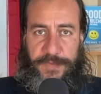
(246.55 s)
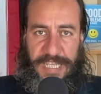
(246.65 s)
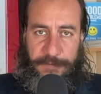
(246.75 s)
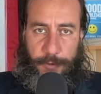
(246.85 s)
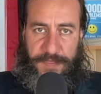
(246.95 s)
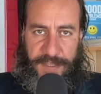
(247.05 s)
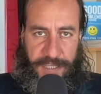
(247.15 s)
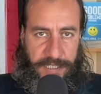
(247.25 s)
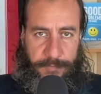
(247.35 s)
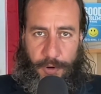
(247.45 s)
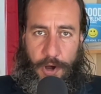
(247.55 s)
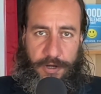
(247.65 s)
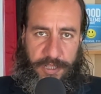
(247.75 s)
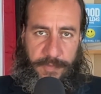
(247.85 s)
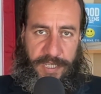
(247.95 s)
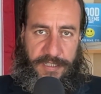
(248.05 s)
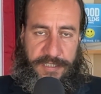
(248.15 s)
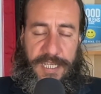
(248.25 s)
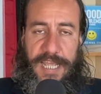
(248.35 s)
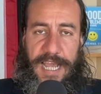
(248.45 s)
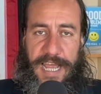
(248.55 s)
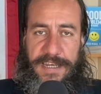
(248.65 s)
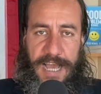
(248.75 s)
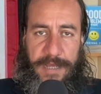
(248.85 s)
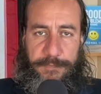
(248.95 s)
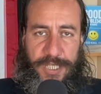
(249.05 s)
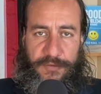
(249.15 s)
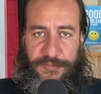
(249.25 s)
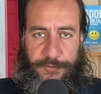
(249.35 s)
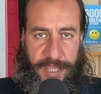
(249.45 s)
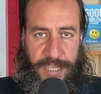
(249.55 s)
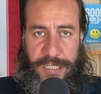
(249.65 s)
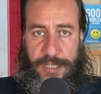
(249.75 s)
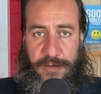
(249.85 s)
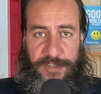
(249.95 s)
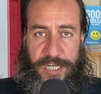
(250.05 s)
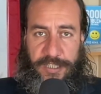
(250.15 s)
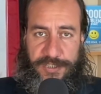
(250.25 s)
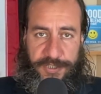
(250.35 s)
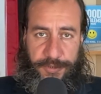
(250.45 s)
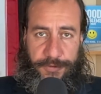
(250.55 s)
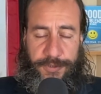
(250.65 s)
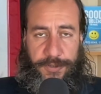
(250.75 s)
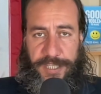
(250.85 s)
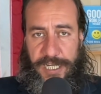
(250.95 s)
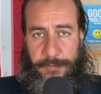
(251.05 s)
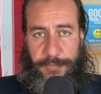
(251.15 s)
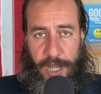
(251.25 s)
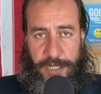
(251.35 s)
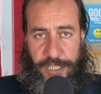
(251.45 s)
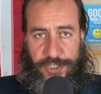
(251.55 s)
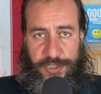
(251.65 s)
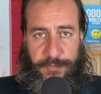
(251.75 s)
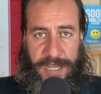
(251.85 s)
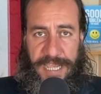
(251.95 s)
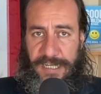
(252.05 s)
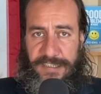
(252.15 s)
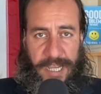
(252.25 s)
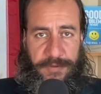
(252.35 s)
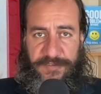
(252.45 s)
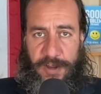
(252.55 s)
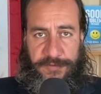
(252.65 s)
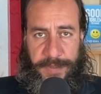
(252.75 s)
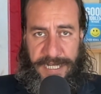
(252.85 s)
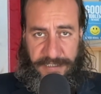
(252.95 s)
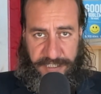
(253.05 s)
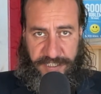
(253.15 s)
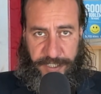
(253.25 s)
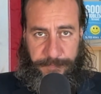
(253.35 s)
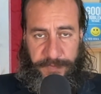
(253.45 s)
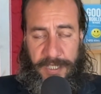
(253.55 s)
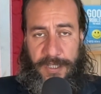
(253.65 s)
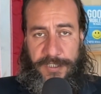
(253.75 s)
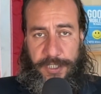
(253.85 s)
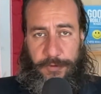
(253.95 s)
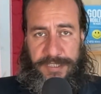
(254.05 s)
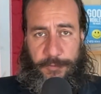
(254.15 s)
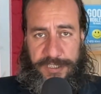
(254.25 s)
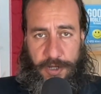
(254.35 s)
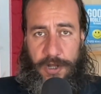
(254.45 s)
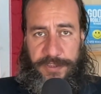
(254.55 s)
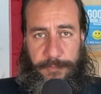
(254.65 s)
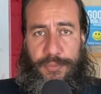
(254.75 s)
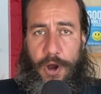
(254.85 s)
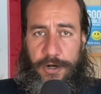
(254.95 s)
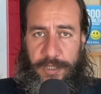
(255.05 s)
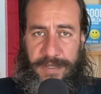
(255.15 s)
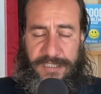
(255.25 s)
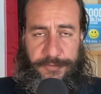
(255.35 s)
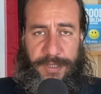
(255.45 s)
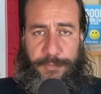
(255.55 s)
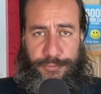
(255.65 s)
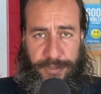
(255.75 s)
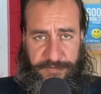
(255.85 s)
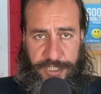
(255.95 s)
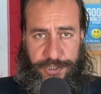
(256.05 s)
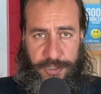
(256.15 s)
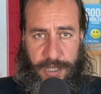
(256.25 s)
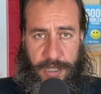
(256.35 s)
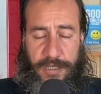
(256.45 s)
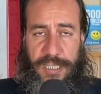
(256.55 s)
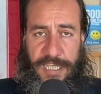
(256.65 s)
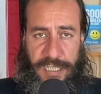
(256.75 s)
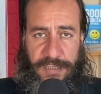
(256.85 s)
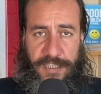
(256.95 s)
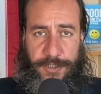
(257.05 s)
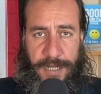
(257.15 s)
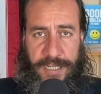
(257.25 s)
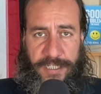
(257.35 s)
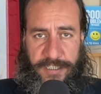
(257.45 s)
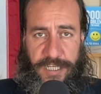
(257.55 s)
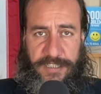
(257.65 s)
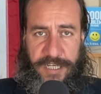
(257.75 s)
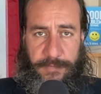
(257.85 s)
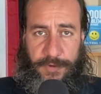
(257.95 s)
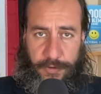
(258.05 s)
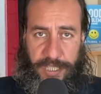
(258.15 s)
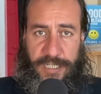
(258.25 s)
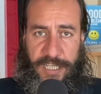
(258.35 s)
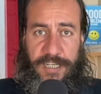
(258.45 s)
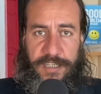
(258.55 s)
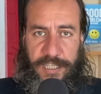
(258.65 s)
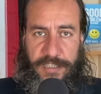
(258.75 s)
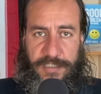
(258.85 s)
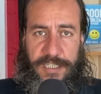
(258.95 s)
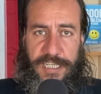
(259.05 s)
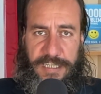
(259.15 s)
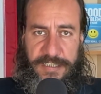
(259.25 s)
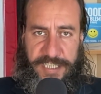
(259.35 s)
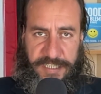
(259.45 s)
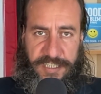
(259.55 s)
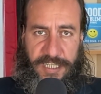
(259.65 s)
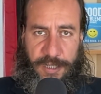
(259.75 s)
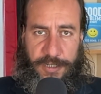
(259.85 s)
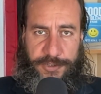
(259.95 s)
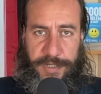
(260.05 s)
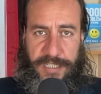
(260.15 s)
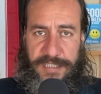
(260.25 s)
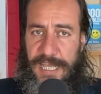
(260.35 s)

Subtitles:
within Parliament and not be afraid of getting sued or getting punished by any type of government entity. So there was what's called the Parliamentary Privilege Law in the United Kingdom or in England in the 1600s,